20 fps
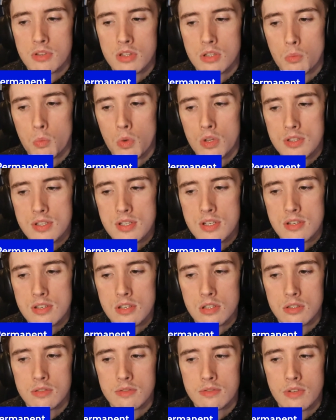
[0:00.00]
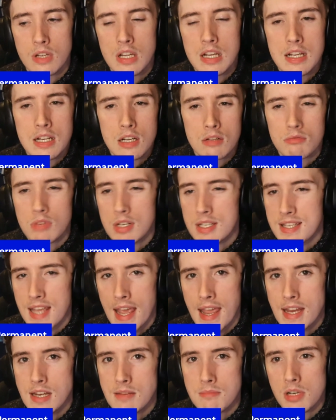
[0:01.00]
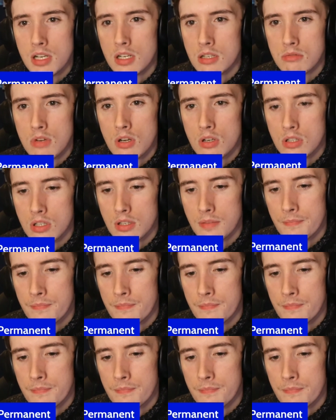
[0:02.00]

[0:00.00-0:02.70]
that wants to sort of retain Marc Roca.